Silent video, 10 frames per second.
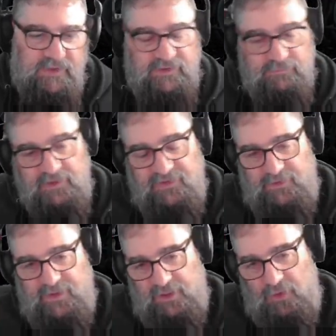There's a
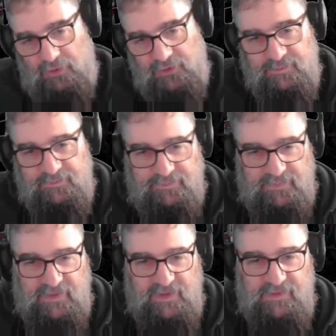reason they're gone.
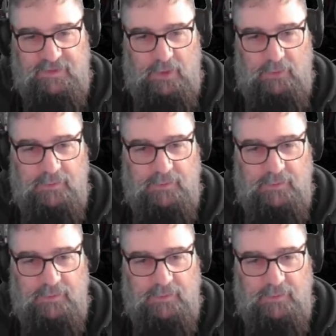They're slow.